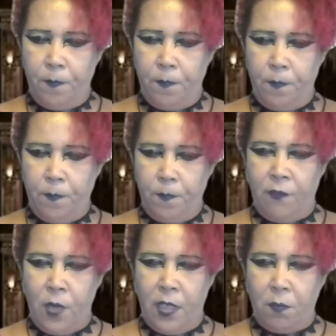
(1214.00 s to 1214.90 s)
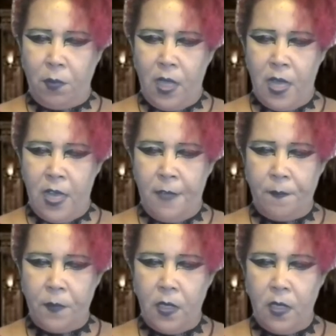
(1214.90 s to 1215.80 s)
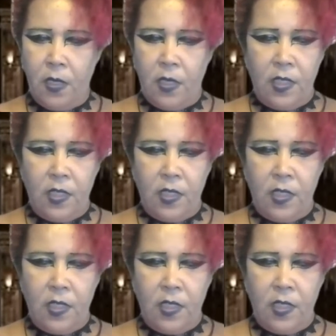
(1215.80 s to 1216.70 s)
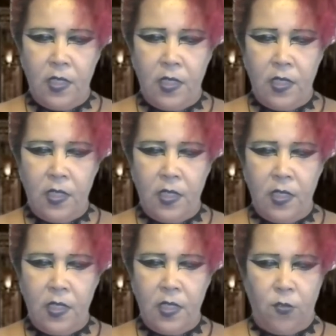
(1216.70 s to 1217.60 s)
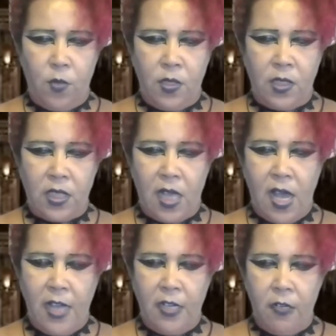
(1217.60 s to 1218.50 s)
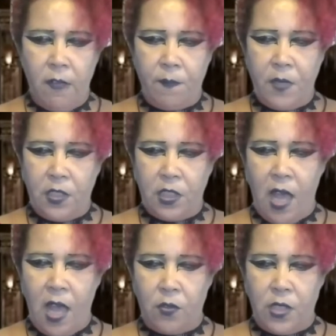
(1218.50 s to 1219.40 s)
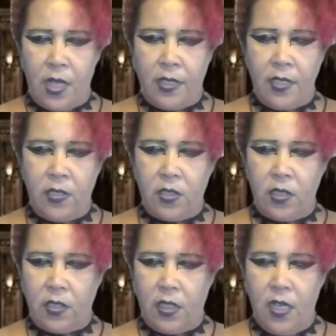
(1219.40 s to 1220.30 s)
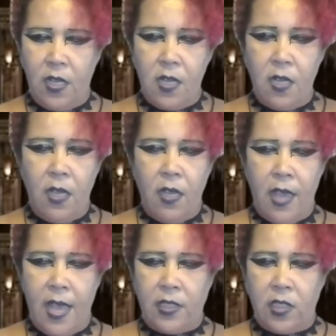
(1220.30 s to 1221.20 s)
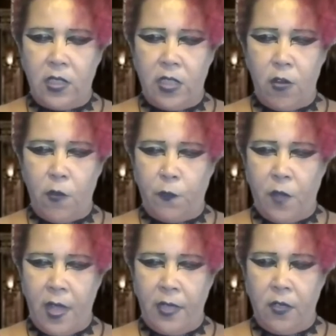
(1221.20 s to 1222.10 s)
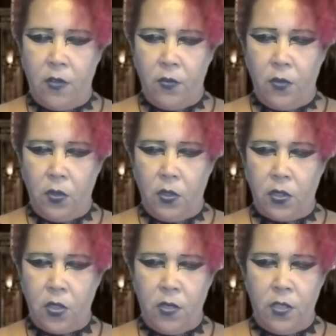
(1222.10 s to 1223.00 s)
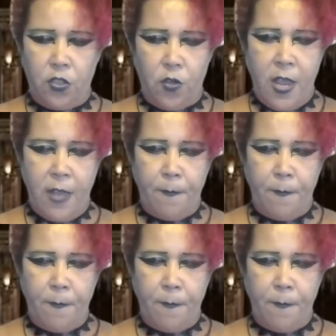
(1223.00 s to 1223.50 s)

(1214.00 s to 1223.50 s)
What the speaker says: Gave way to blood. His suddenly to one side, and Taco died instantly as his terrified owner looked on in dread.